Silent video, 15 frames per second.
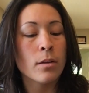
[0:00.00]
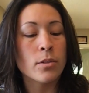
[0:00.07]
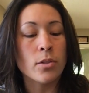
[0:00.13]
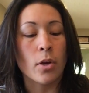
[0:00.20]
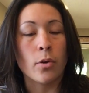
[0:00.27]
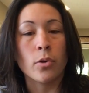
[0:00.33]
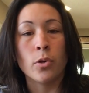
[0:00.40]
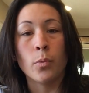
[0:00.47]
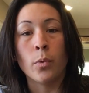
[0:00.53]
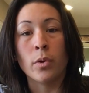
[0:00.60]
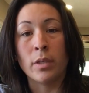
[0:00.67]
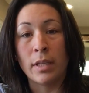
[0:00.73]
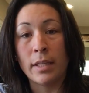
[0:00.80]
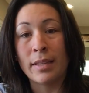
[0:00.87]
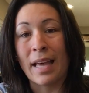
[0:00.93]
So you
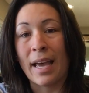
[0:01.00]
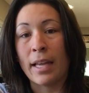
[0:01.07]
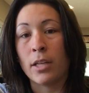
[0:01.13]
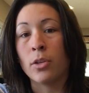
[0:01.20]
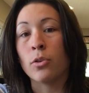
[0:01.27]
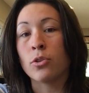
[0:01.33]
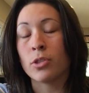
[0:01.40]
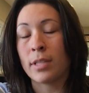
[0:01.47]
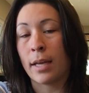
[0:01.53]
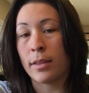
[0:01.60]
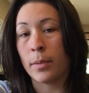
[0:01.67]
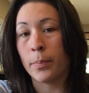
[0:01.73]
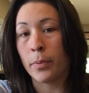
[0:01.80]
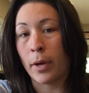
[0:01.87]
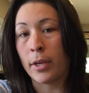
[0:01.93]
will need that, and you'll just have
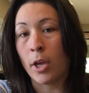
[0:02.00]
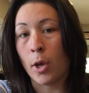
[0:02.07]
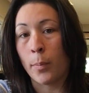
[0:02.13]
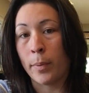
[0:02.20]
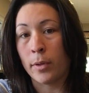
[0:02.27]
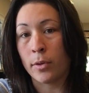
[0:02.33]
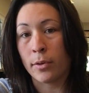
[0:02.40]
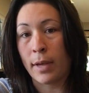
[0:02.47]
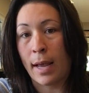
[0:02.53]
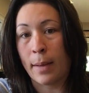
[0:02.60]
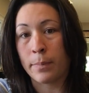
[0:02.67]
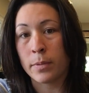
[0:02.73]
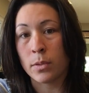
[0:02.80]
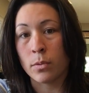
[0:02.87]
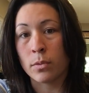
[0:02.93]
to break open your
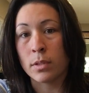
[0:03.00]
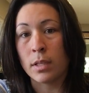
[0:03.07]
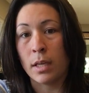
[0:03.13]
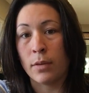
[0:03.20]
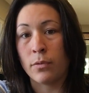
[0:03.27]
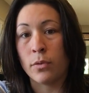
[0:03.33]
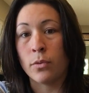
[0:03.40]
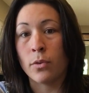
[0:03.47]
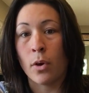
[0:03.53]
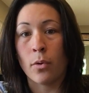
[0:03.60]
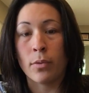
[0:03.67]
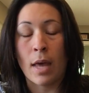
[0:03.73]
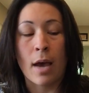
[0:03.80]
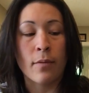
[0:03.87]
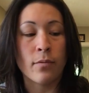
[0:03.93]
capsules if you go
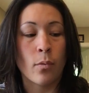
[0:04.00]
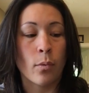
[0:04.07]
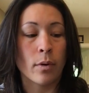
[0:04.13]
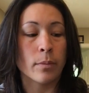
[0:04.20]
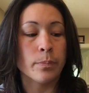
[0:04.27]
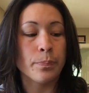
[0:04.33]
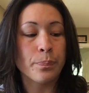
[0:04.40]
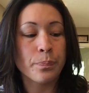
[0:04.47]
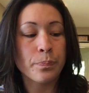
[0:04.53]
that form.